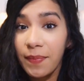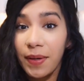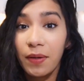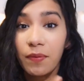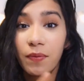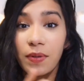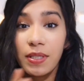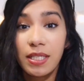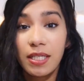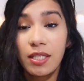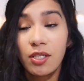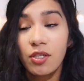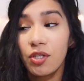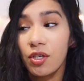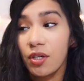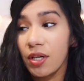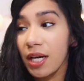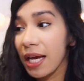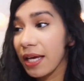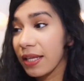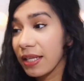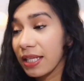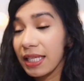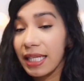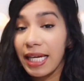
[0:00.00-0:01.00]
I wasn't sure
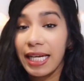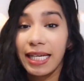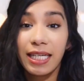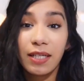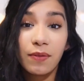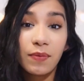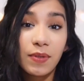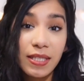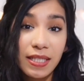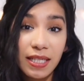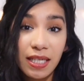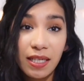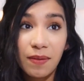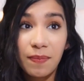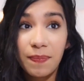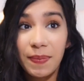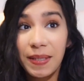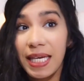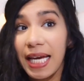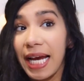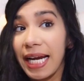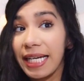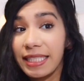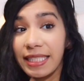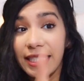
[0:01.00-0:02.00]
how the lighting was gonna
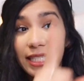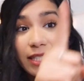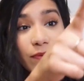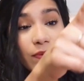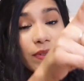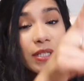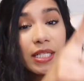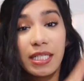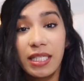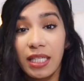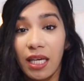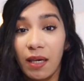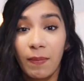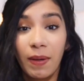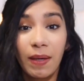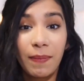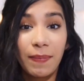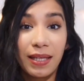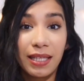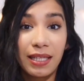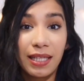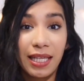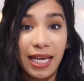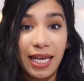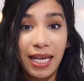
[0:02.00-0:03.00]
be. I didn't want to take my
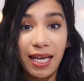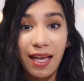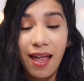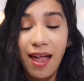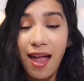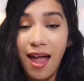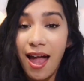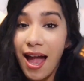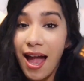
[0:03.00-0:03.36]
big light.